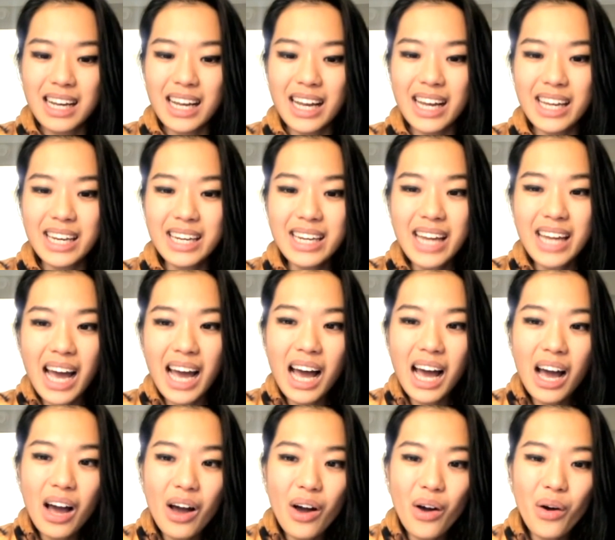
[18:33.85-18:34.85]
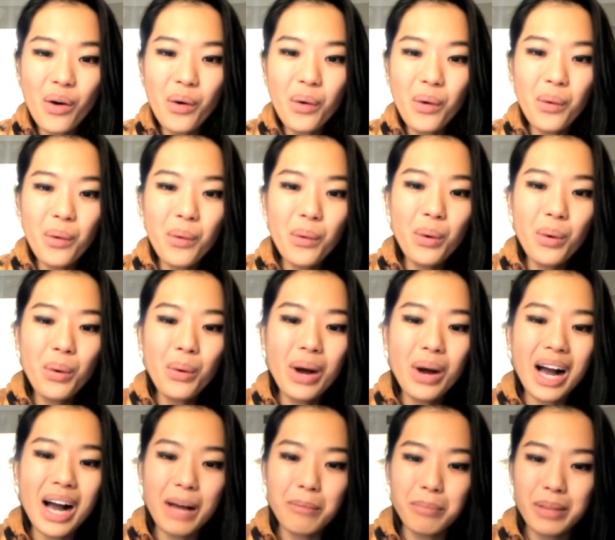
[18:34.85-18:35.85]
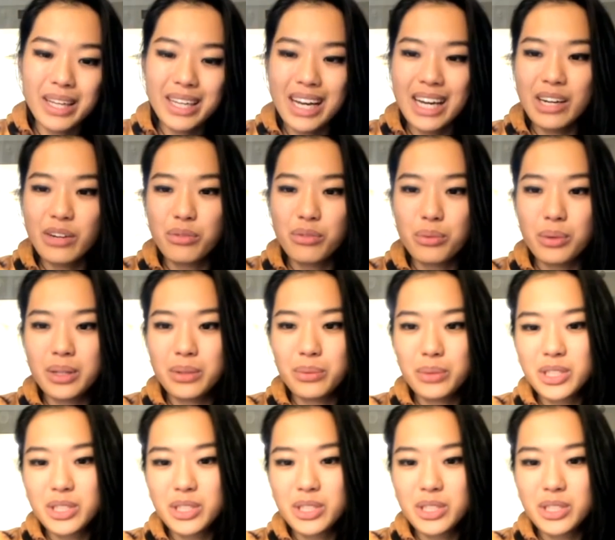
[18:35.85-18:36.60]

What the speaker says: and now I play knight f1,